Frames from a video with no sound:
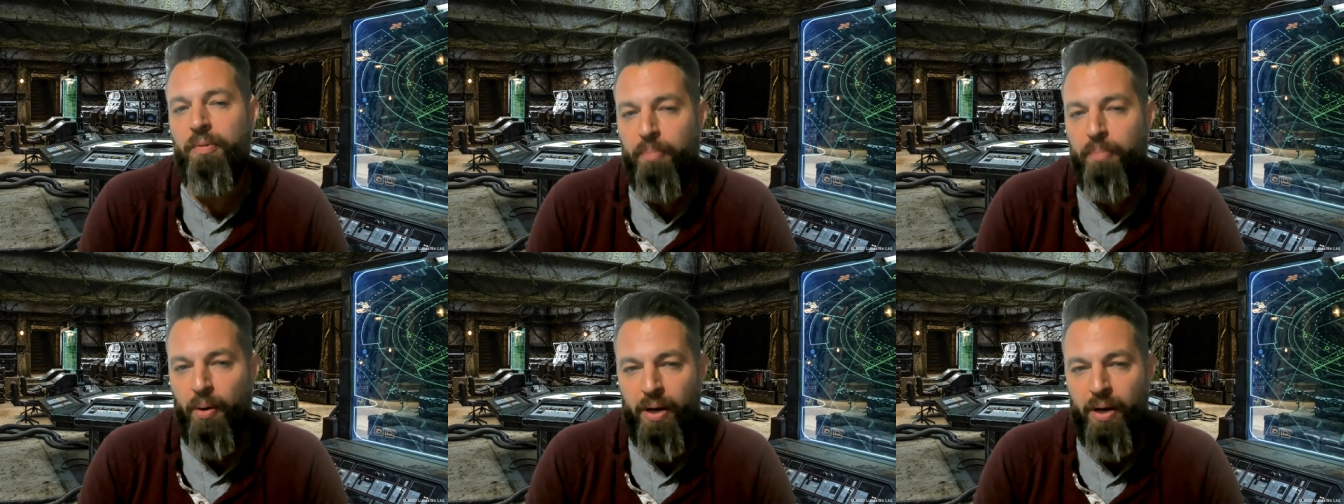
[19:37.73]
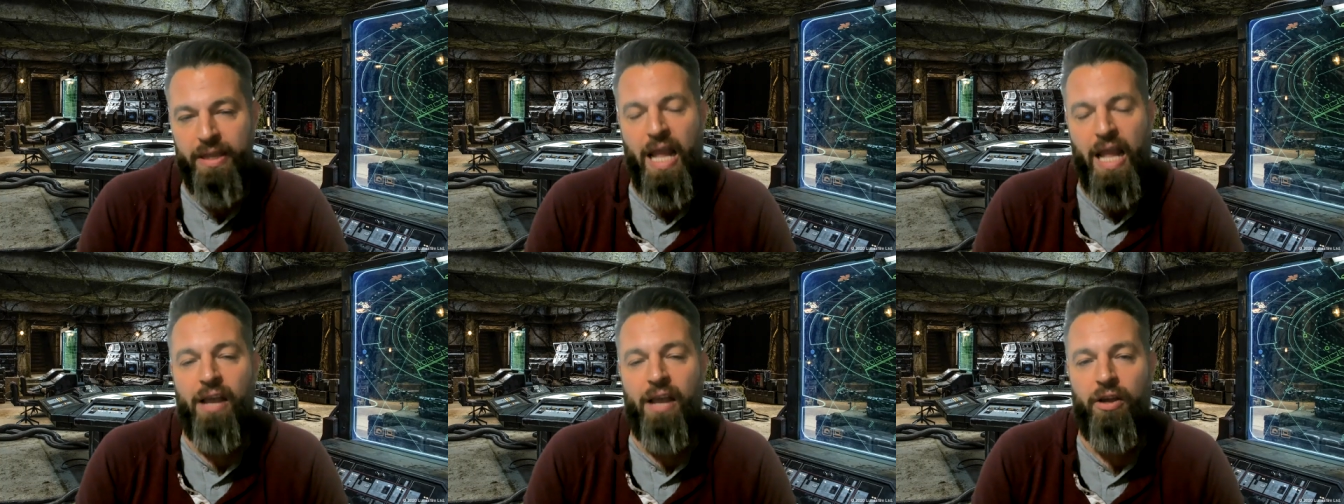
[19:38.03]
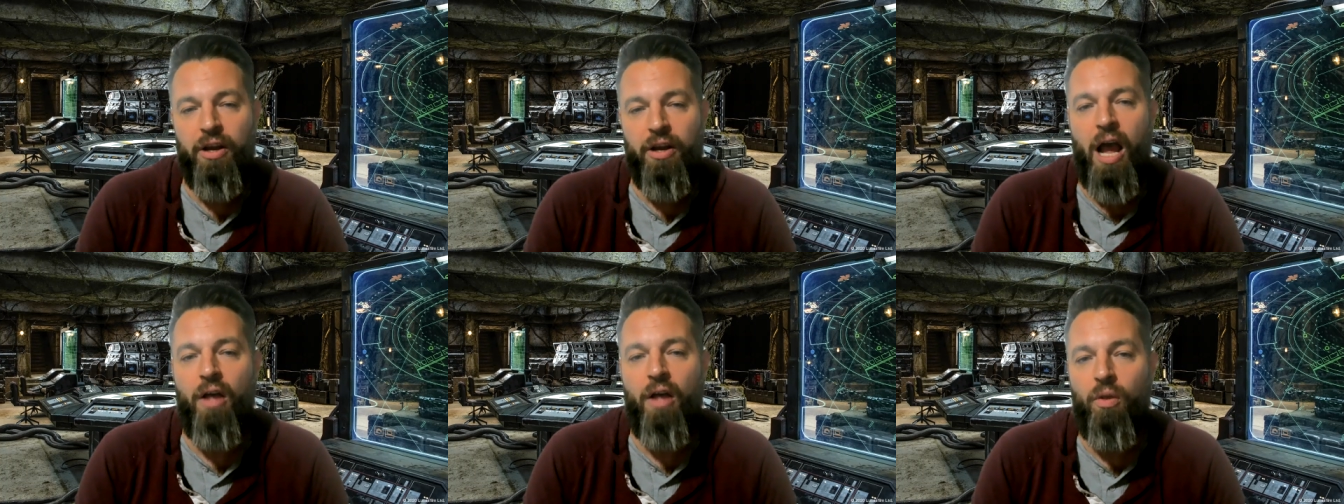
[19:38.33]
putting that
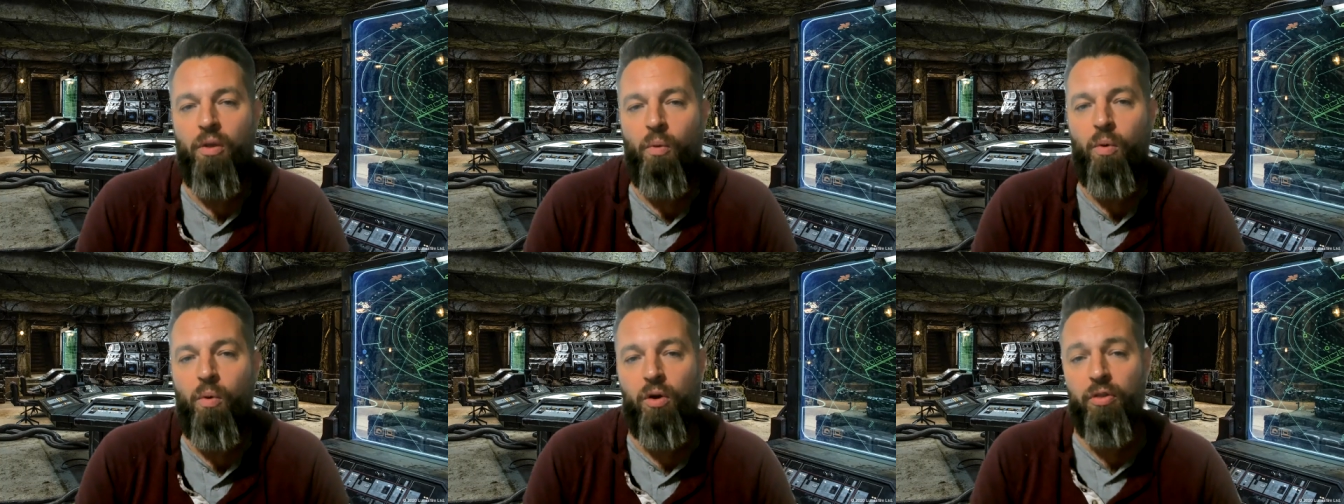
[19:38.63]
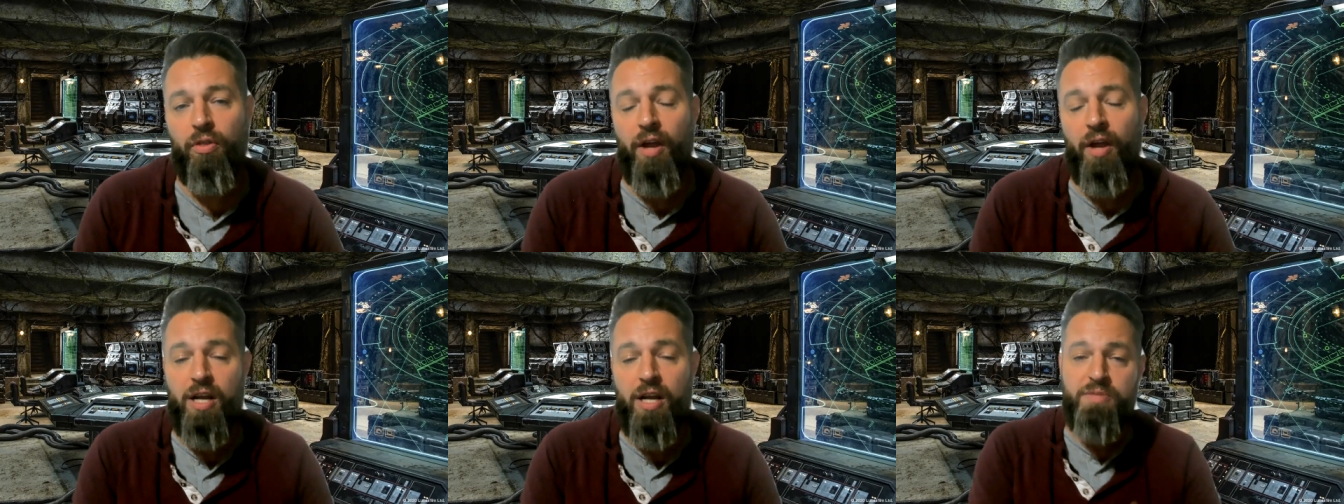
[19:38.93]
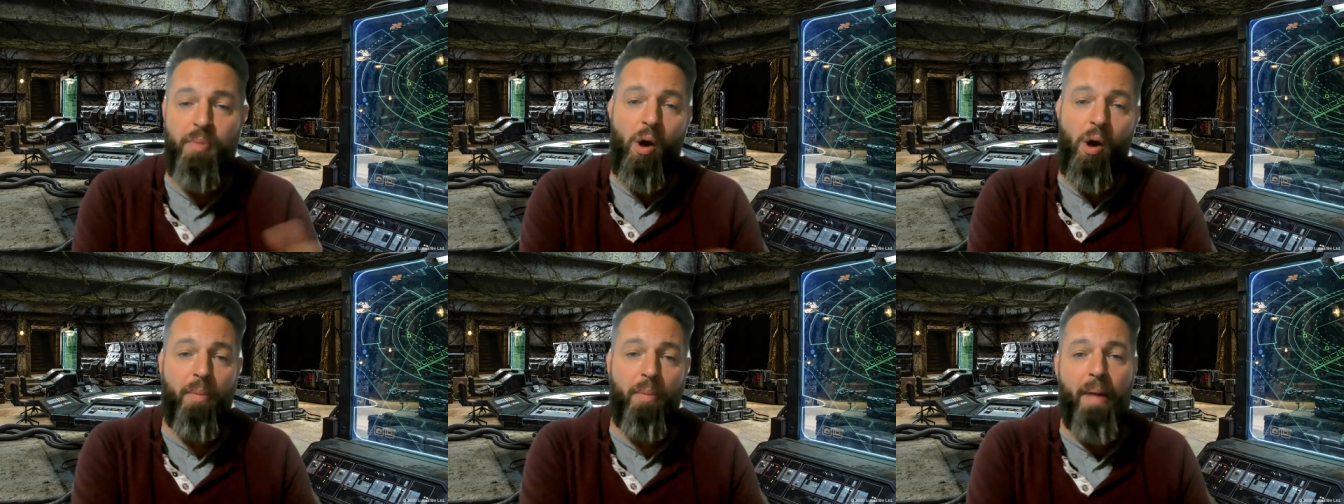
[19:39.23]
good out in the world that I
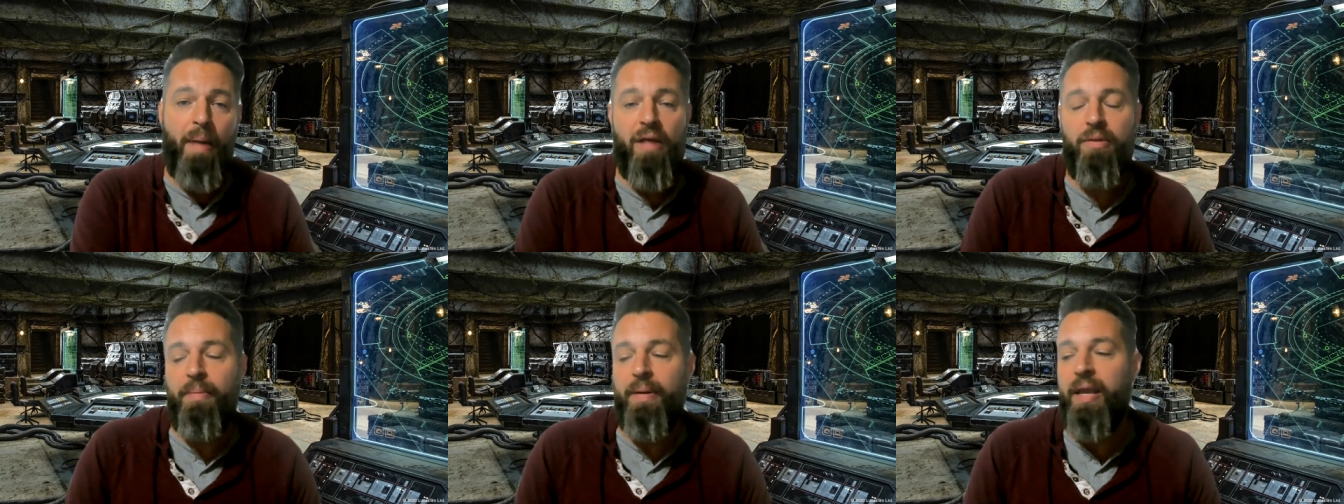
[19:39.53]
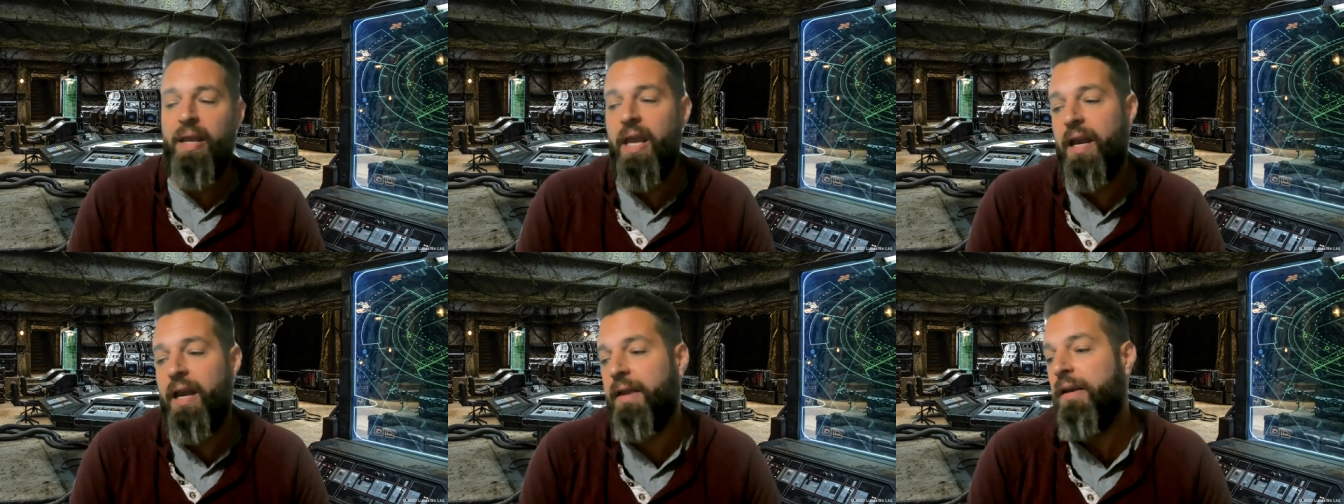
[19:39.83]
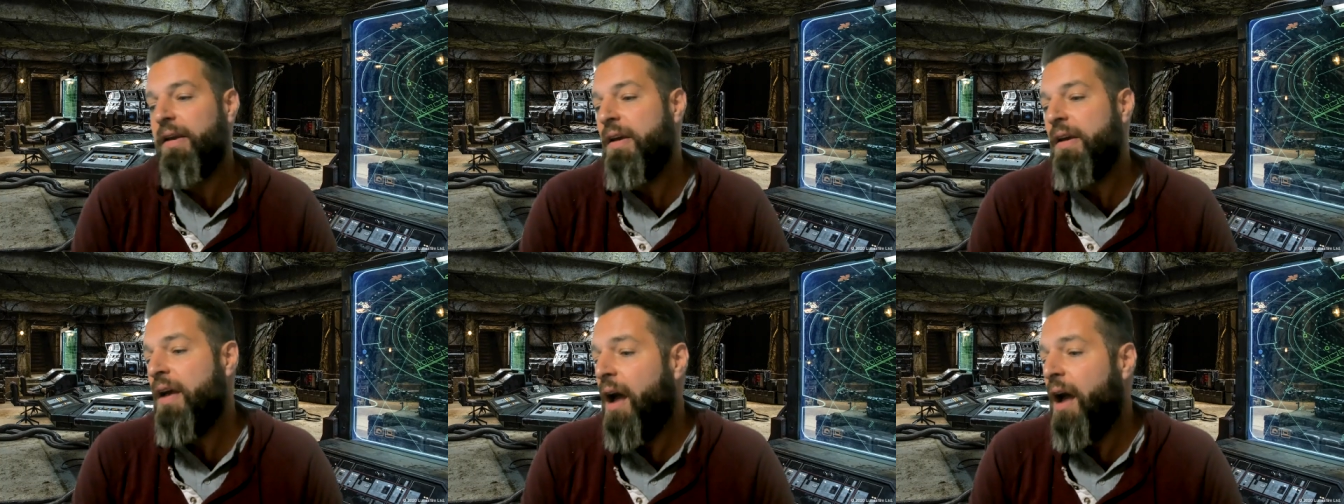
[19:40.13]
spoke about in the
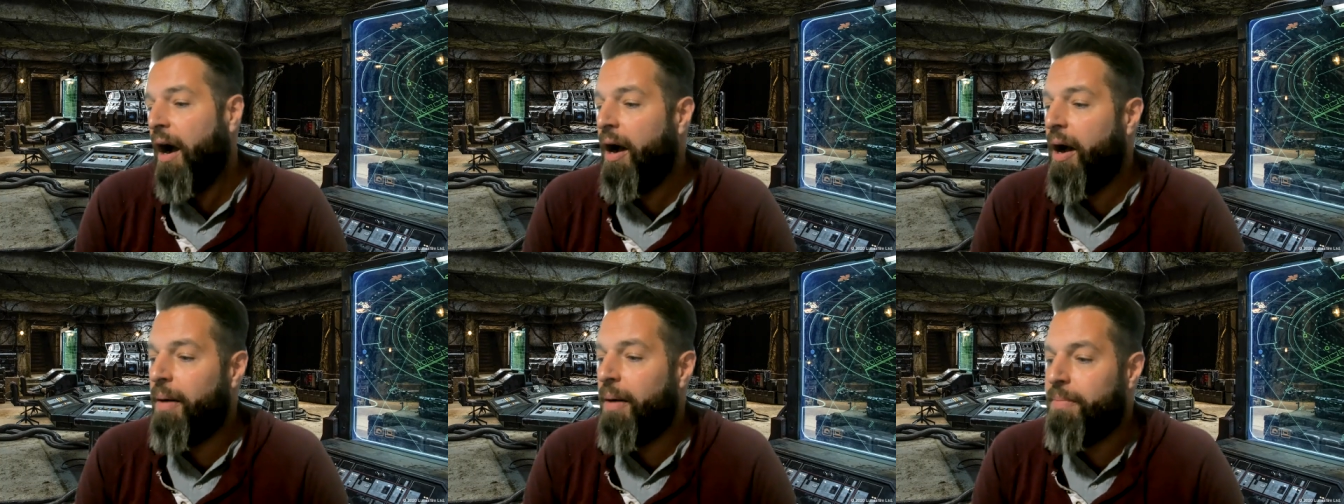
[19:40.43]
beginning.